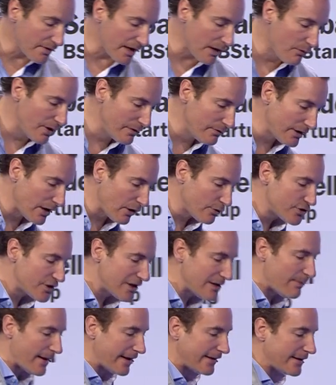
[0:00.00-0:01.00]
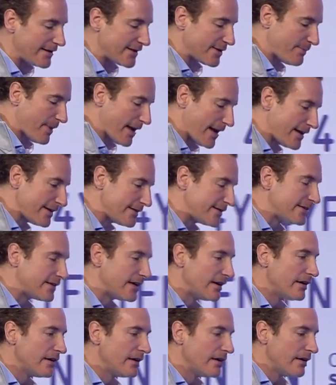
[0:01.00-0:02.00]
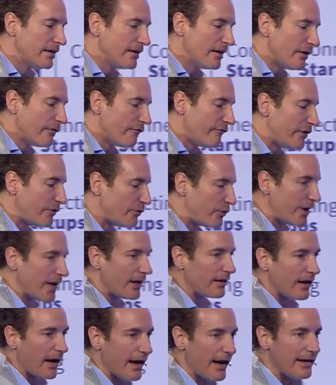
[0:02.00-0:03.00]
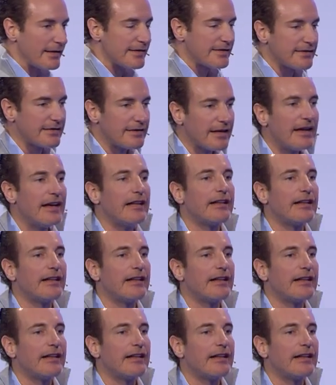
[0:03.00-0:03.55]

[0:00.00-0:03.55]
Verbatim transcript: when we launched in the banking space, we realized